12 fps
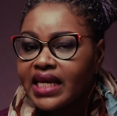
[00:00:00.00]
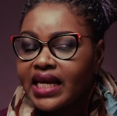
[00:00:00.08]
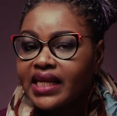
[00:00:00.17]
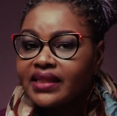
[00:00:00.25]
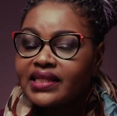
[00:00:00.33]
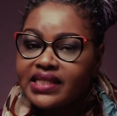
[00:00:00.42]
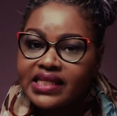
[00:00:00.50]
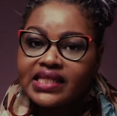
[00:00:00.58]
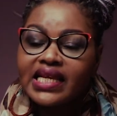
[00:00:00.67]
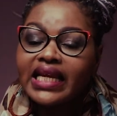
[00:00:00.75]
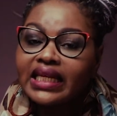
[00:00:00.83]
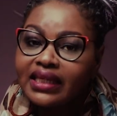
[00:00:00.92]
this is
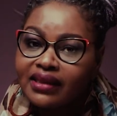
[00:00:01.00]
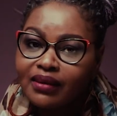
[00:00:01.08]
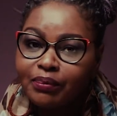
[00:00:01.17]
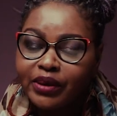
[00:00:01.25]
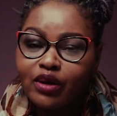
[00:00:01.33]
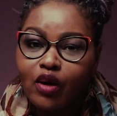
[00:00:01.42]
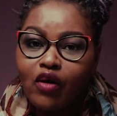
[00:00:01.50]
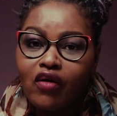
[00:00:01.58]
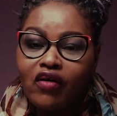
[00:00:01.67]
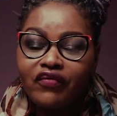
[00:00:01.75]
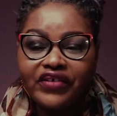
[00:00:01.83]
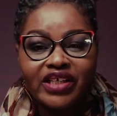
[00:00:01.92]
a little bit
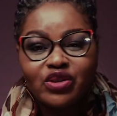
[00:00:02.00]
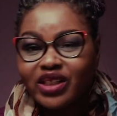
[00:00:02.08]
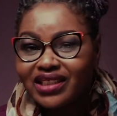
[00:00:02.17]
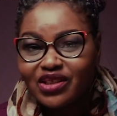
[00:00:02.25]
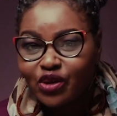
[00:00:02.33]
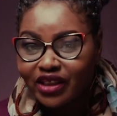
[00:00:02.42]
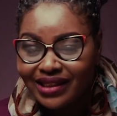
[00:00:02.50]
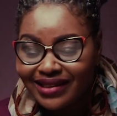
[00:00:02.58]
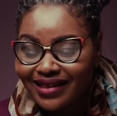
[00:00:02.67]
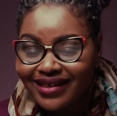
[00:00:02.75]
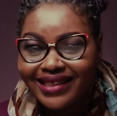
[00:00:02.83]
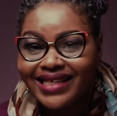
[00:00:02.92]
of, actually it's not
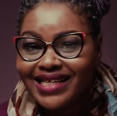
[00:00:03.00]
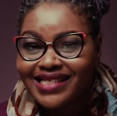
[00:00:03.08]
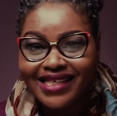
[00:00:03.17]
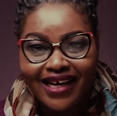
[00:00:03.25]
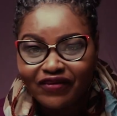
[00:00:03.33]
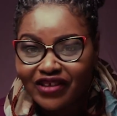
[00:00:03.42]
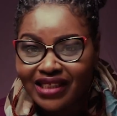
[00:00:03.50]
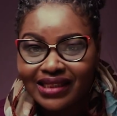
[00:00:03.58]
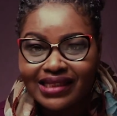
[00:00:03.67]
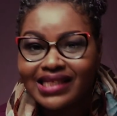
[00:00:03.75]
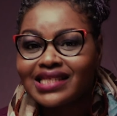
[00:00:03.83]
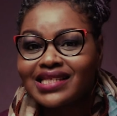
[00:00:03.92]
really a scuffing,
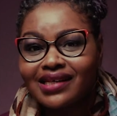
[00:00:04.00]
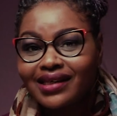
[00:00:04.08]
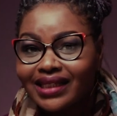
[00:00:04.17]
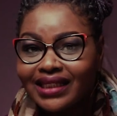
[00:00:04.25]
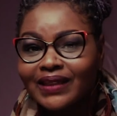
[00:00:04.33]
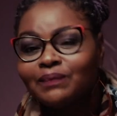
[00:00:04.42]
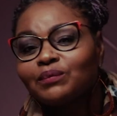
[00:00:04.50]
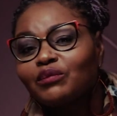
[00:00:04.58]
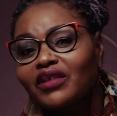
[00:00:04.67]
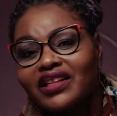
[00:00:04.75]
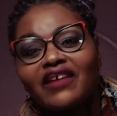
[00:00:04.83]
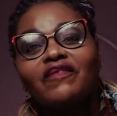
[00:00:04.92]
it's really
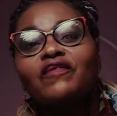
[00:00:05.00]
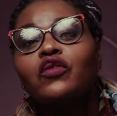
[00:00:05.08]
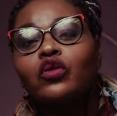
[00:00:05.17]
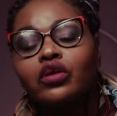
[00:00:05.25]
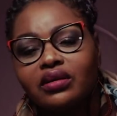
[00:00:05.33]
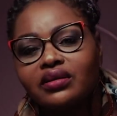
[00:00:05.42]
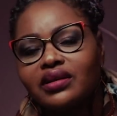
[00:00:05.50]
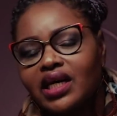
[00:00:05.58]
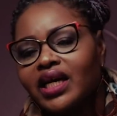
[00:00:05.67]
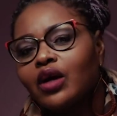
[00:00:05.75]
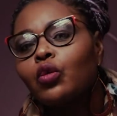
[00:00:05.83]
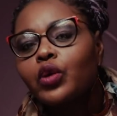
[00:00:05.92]
the
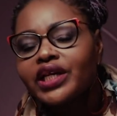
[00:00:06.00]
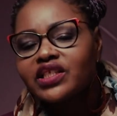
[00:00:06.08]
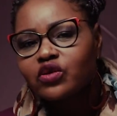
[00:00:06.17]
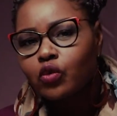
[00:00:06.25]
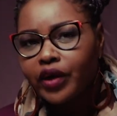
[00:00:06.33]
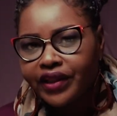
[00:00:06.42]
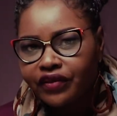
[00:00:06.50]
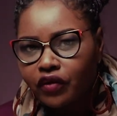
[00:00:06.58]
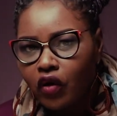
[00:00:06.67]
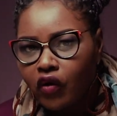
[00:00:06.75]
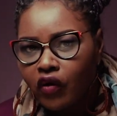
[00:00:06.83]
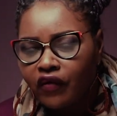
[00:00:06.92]
full week's worth
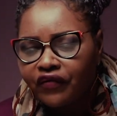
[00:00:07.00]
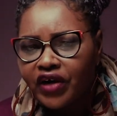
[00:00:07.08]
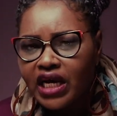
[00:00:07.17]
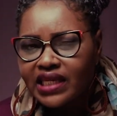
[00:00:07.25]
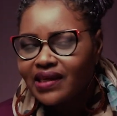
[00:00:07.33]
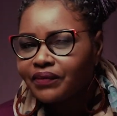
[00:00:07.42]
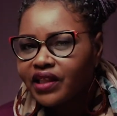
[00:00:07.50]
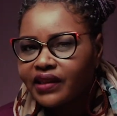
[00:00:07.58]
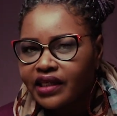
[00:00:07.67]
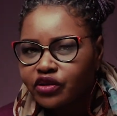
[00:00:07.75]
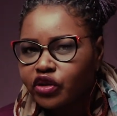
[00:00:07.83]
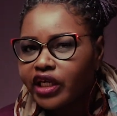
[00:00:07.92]
of something
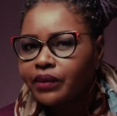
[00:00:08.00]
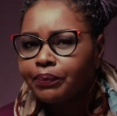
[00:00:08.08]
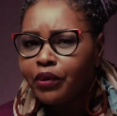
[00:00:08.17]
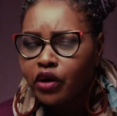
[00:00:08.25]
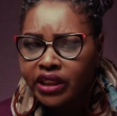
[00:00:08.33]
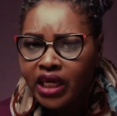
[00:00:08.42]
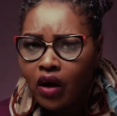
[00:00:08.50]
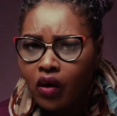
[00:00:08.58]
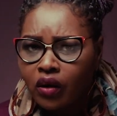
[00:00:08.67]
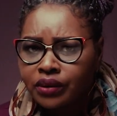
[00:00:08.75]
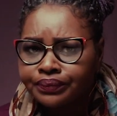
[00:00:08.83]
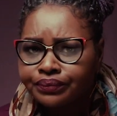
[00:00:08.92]
that you can ponder
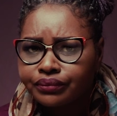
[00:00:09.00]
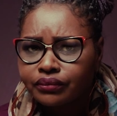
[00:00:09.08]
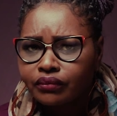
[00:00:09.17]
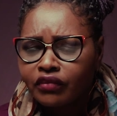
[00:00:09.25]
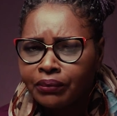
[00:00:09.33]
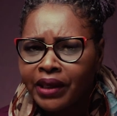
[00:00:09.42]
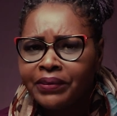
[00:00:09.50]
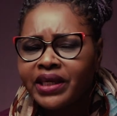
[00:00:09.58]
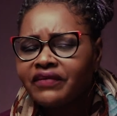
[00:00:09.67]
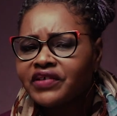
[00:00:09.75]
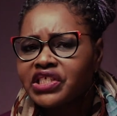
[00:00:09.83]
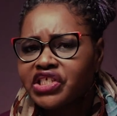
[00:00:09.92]
on. Maybe
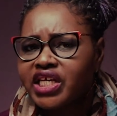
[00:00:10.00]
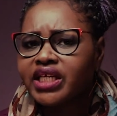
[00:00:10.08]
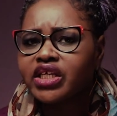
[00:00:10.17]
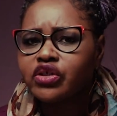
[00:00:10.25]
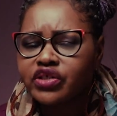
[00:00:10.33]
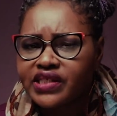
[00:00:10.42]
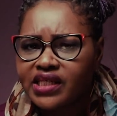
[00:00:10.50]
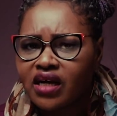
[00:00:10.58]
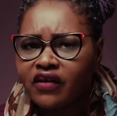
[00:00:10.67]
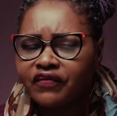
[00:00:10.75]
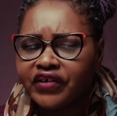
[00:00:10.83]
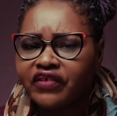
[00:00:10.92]
even checking
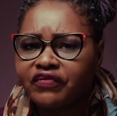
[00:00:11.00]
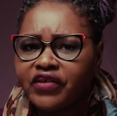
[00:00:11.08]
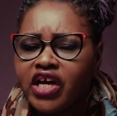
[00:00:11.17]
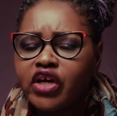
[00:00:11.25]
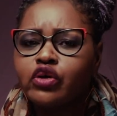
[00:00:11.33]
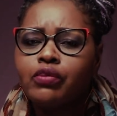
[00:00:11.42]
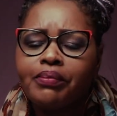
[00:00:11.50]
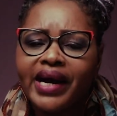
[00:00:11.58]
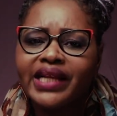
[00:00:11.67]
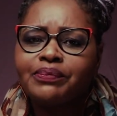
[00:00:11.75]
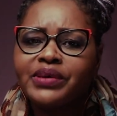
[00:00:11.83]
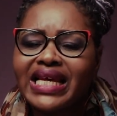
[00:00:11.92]
yourself if you
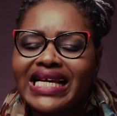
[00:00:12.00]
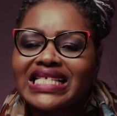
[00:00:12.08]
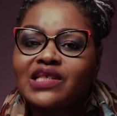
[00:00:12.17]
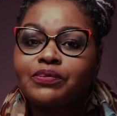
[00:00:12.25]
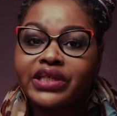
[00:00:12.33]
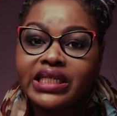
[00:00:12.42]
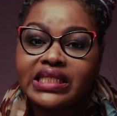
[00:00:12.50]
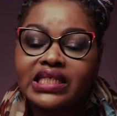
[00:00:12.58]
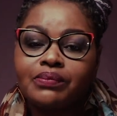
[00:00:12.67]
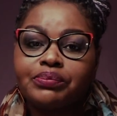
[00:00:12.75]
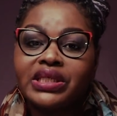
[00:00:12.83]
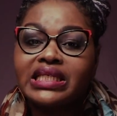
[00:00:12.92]
might be
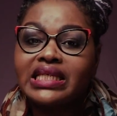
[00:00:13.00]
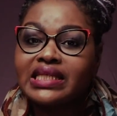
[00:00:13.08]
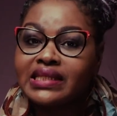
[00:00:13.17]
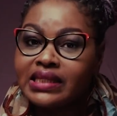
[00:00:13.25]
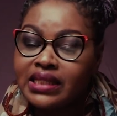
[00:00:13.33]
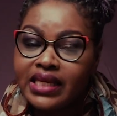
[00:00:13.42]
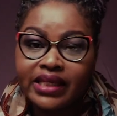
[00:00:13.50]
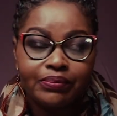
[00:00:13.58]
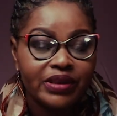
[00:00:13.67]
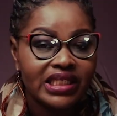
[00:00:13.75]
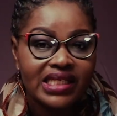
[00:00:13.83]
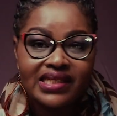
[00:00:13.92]
experiencing PTSD, and
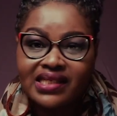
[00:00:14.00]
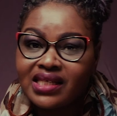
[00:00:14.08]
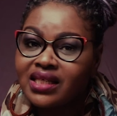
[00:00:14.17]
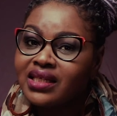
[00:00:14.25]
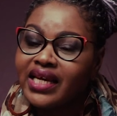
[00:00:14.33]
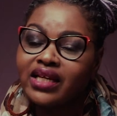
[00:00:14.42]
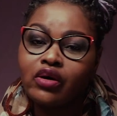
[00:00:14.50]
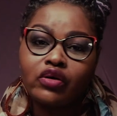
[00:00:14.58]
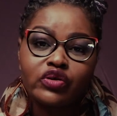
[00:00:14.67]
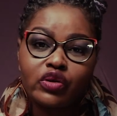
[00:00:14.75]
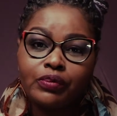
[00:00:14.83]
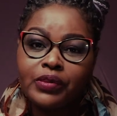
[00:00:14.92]
PTSD can
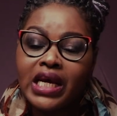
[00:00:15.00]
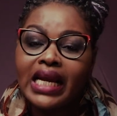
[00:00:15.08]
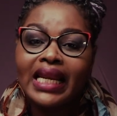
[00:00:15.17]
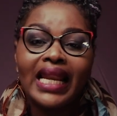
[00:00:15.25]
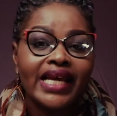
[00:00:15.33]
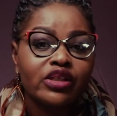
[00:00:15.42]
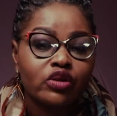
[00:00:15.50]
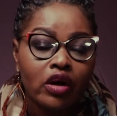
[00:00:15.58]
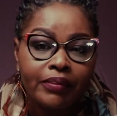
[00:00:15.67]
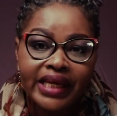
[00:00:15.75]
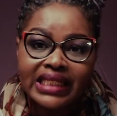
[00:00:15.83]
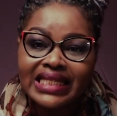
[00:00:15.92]
also lie
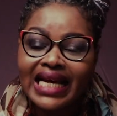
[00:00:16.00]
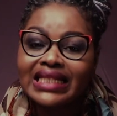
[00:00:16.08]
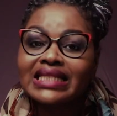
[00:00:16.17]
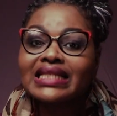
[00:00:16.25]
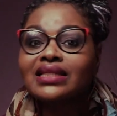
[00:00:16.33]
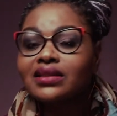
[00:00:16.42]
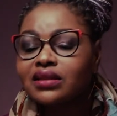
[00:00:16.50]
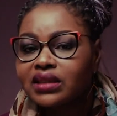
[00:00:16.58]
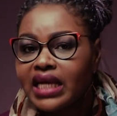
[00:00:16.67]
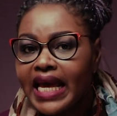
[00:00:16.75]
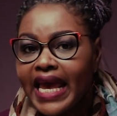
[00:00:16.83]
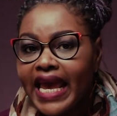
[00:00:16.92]
dormant until
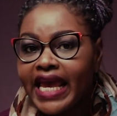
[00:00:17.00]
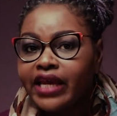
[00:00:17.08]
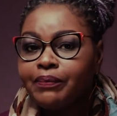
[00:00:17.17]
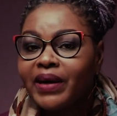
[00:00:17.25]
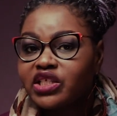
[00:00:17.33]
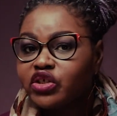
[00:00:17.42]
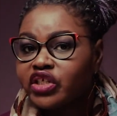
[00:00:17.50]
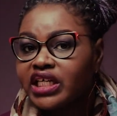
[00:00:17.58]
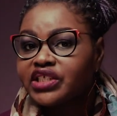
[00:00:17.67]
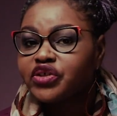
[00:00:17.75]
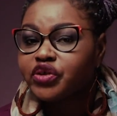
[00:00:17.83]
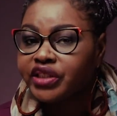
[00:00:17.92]
a particular
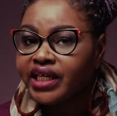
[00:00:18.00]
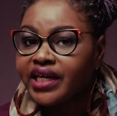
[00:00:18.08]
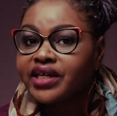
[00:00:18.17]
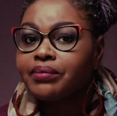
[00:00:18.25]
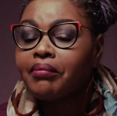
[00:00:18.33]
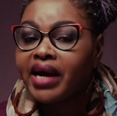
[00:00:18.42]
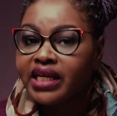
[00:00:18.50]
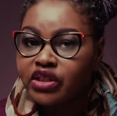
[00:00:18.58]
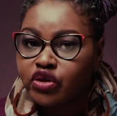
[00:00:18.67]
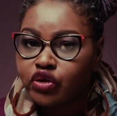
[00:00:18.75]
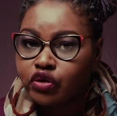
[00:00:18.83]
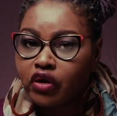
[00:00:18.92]
trigger
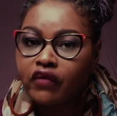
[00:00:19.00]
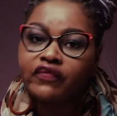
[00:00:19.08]
reminds you of the